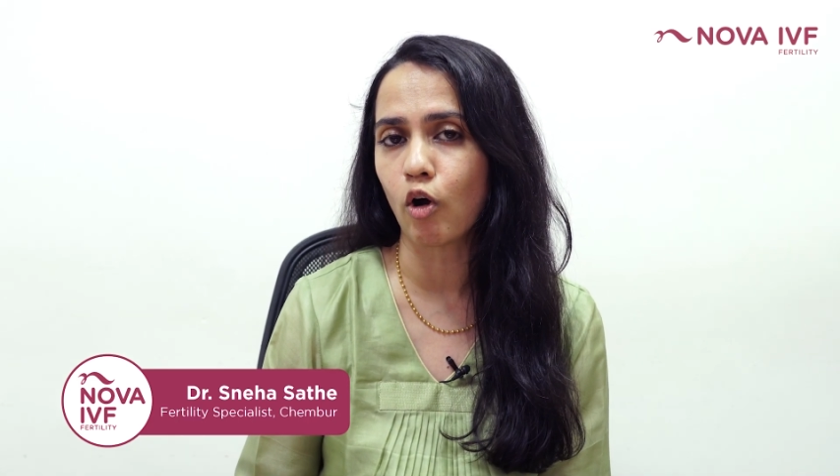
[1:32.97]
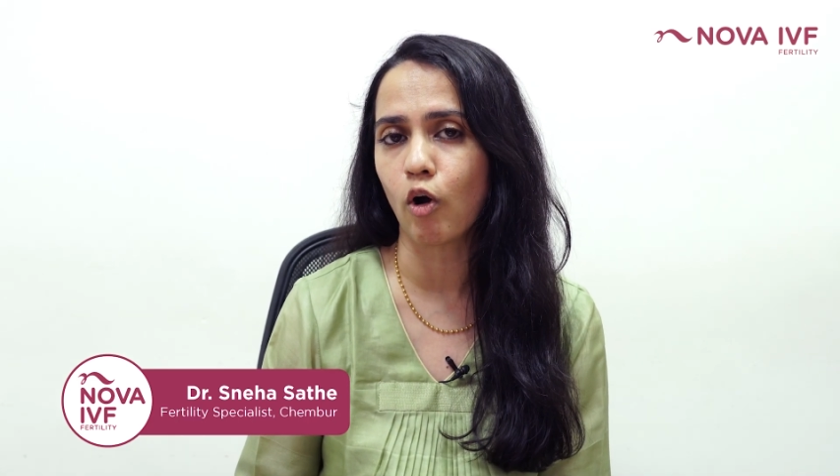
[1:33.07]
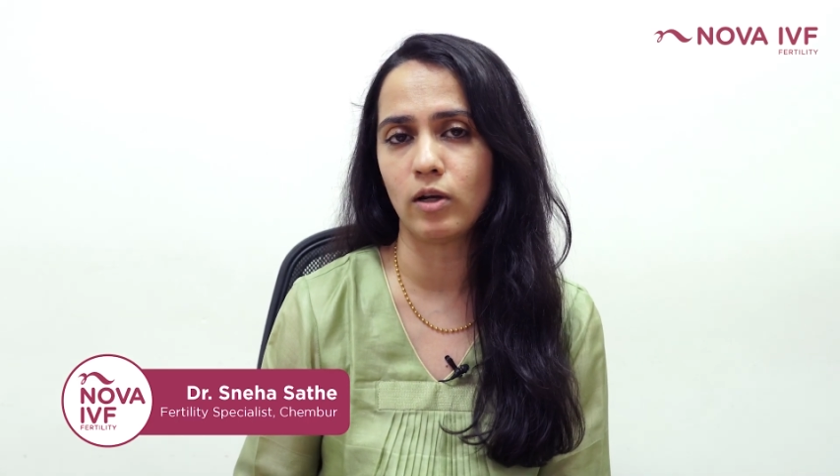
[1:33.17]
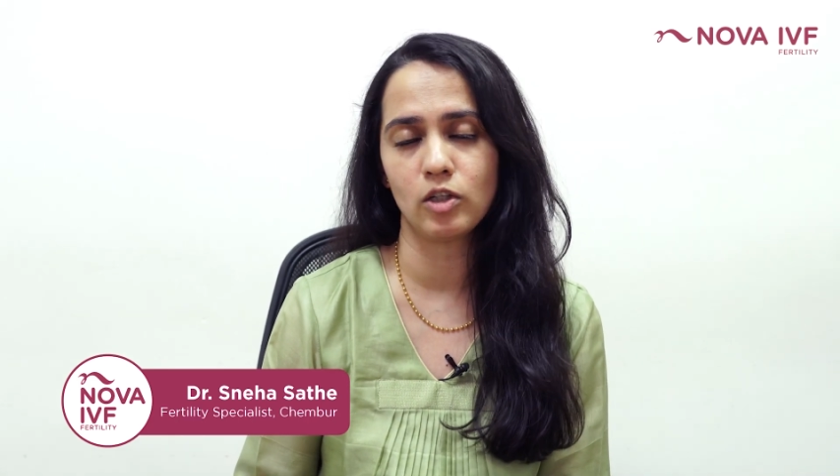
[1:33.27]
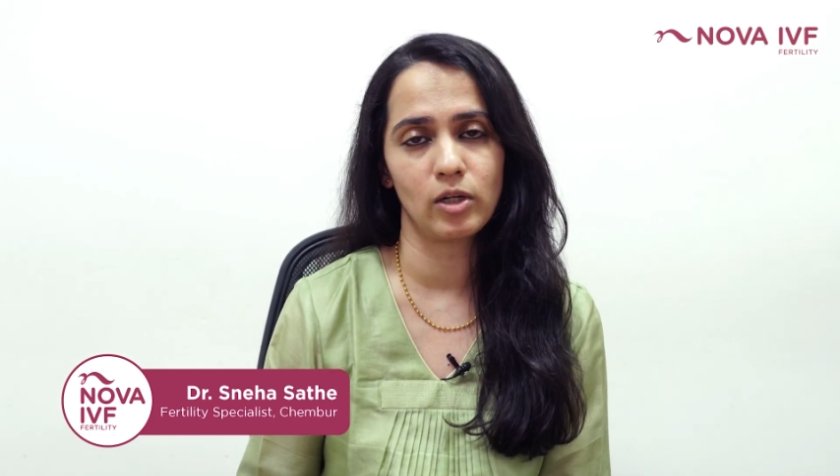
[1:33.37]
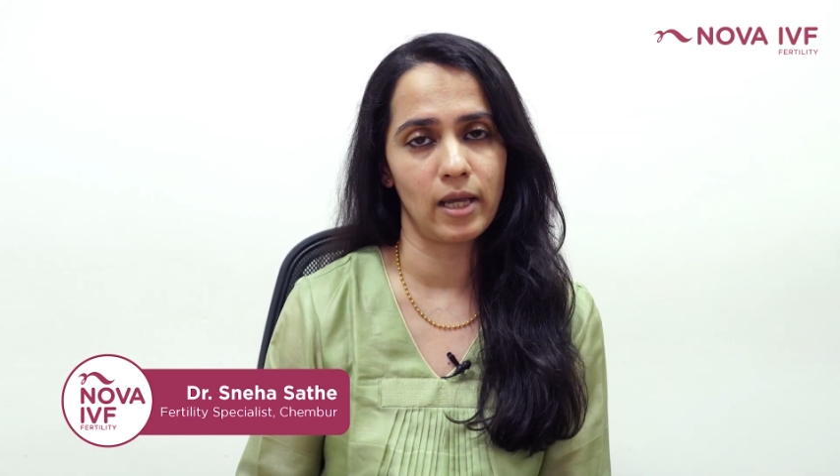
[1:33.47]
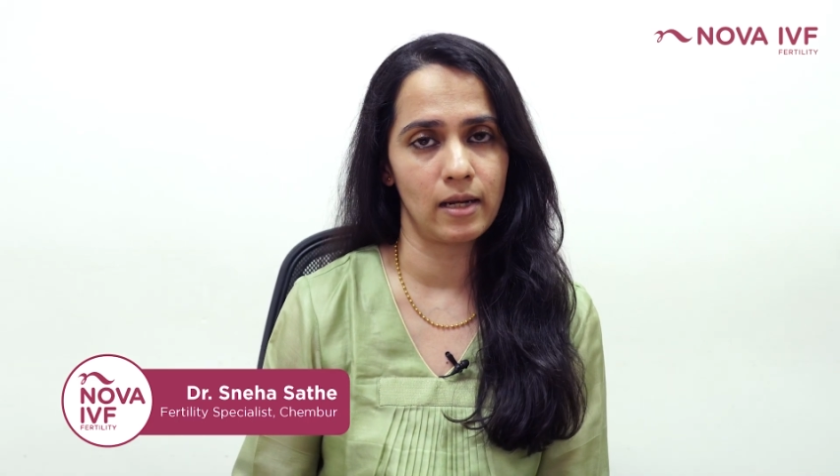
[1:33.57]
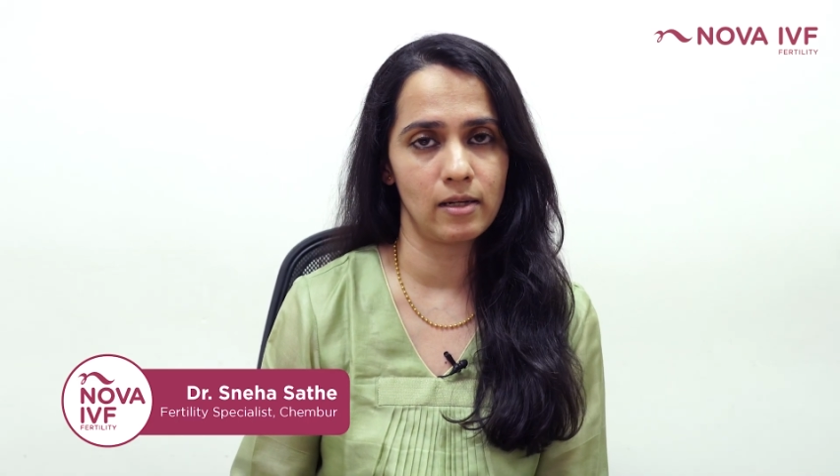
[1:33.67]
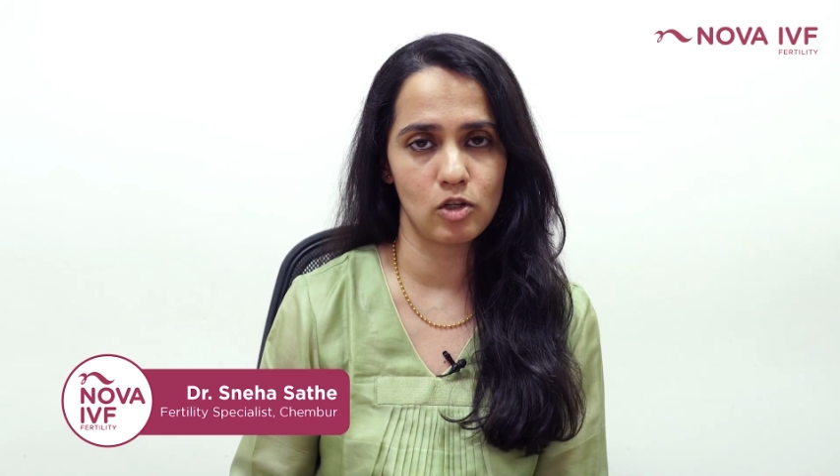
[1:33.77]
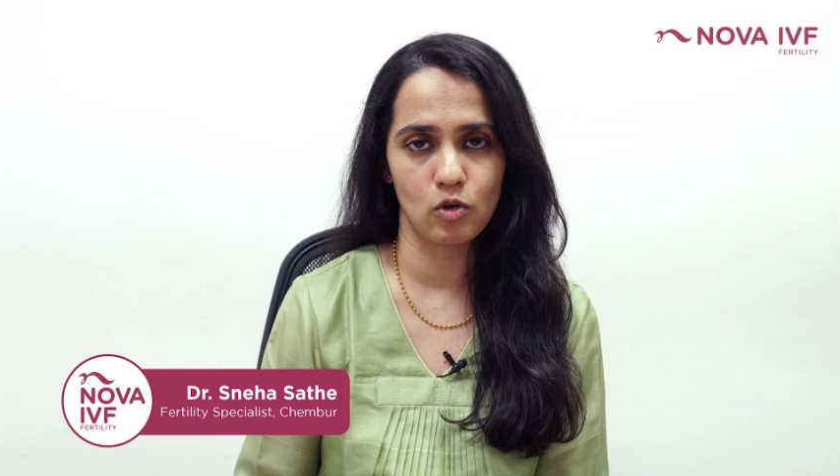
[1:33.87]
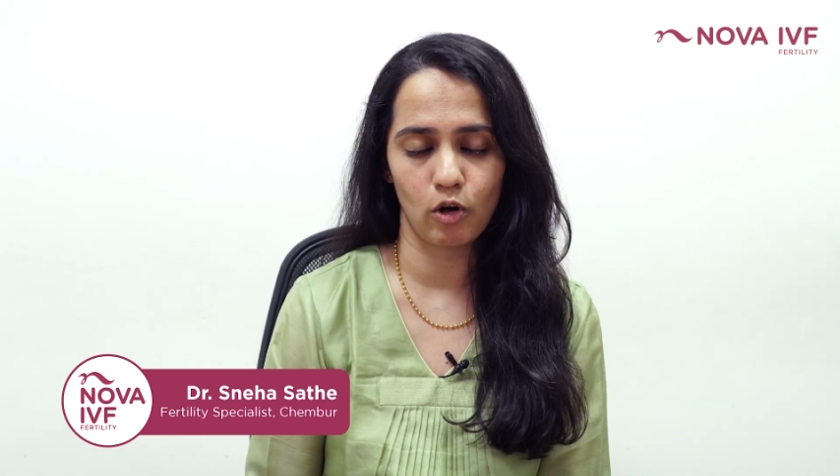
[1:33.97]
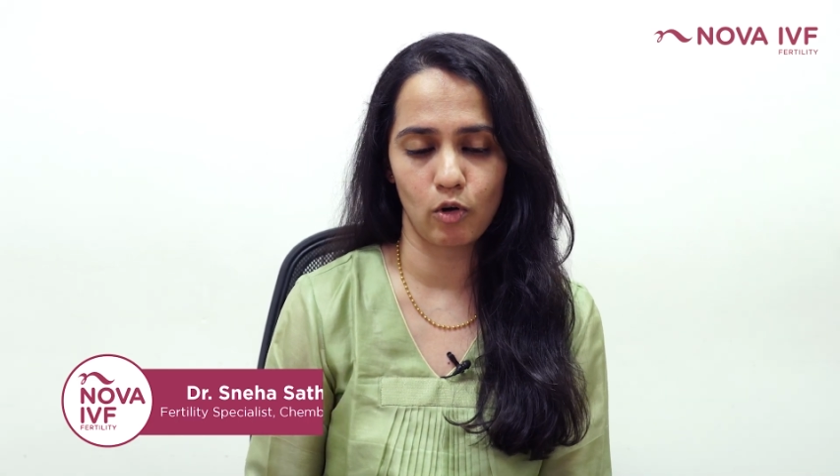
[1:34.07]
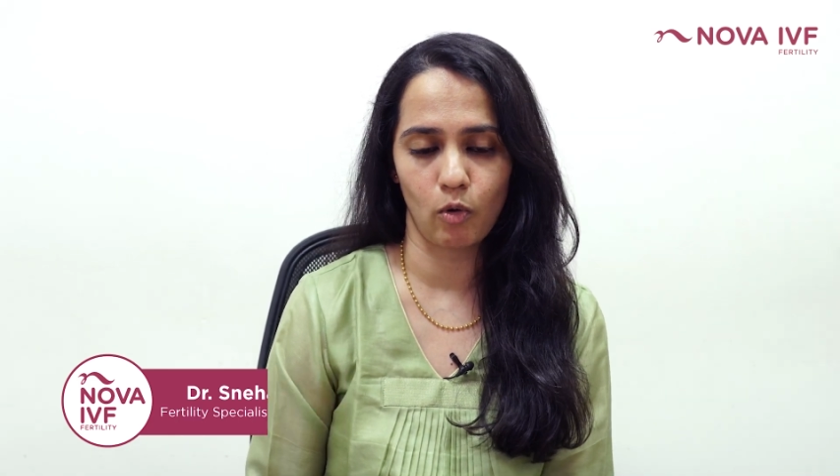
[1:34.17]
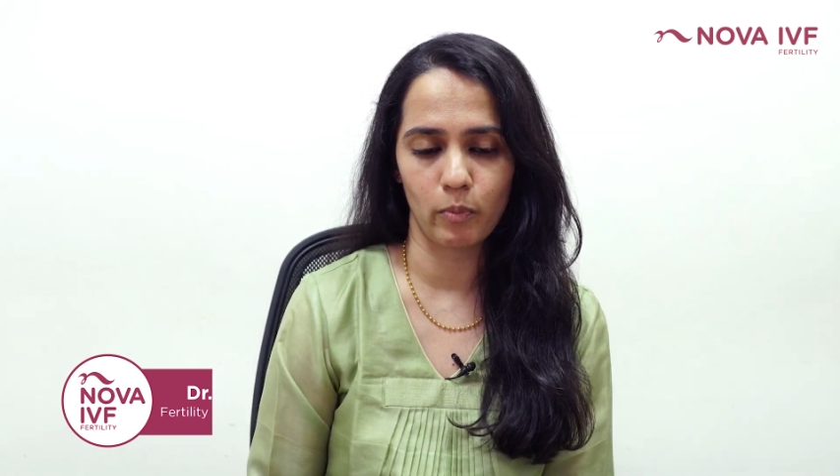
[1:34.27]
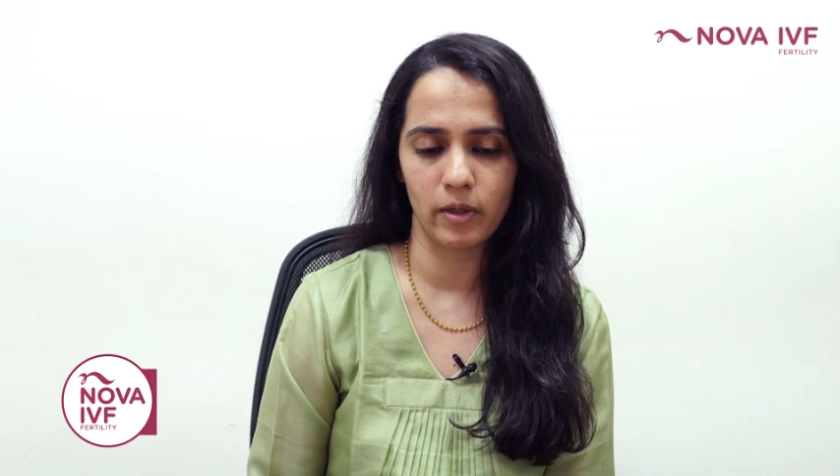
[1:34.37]
or college again is not
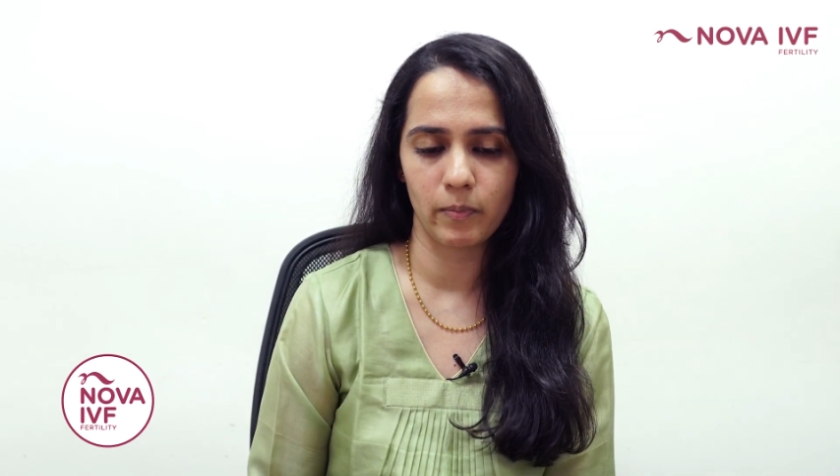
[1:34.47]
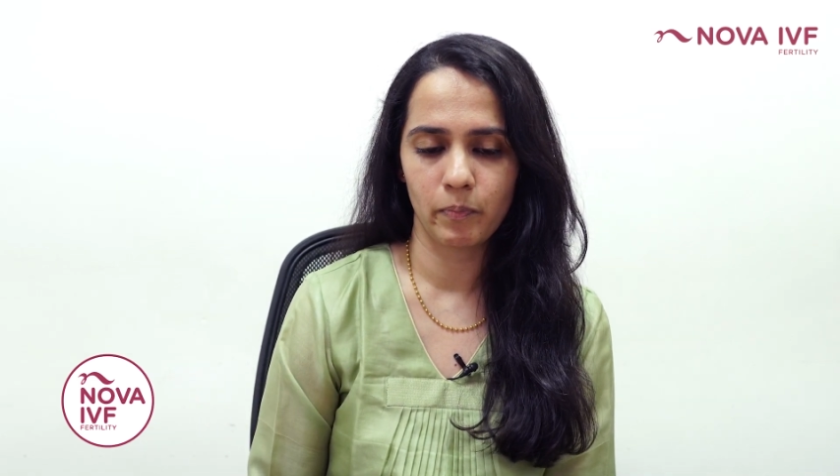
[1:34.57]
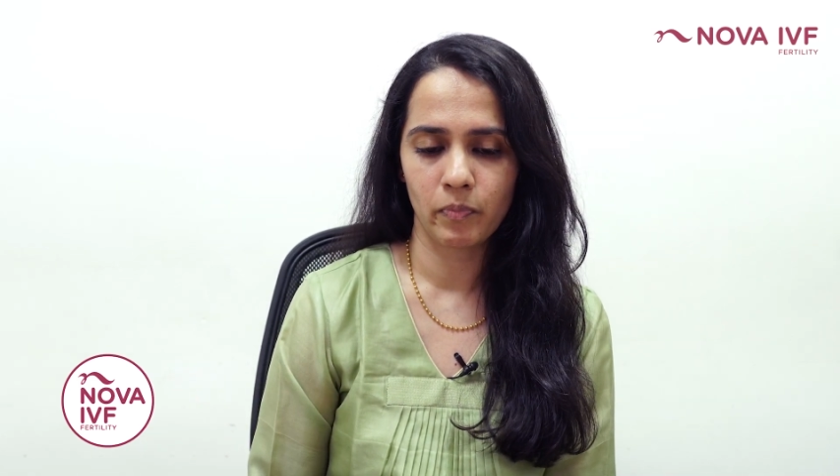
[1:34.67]
normal